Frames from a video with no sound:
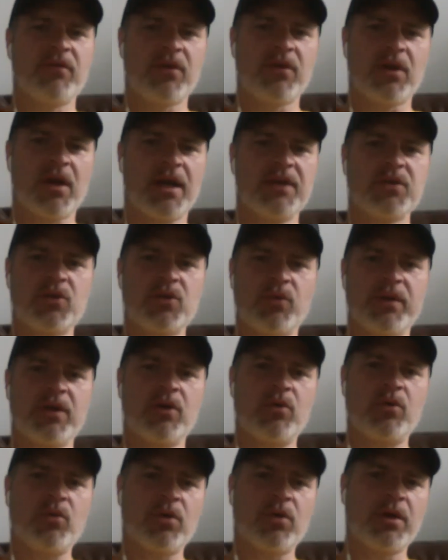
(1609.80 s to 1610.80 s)
Vernon High School, we
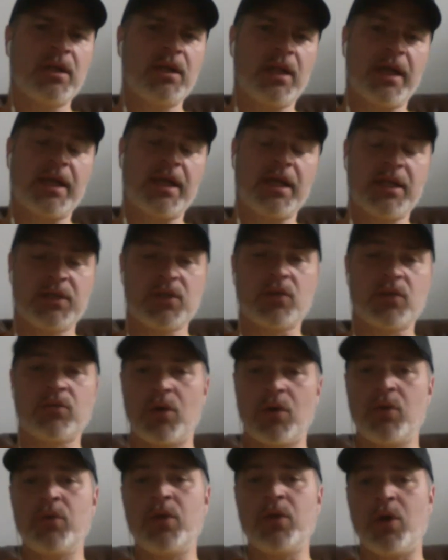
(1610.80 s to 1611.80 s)
don't worry like, is the
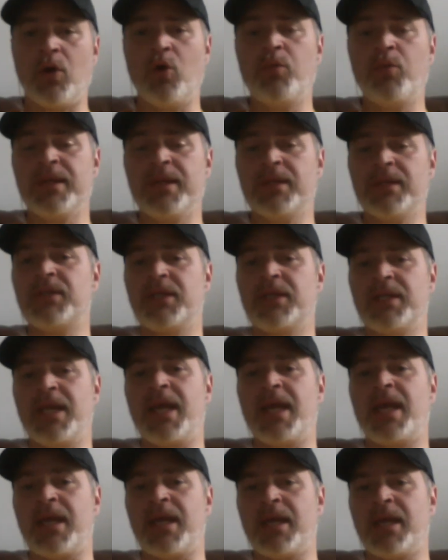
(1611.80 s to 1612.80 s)
road open
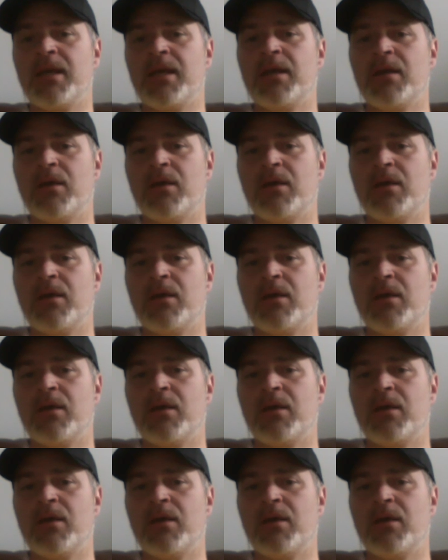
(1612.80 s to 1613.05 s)
today?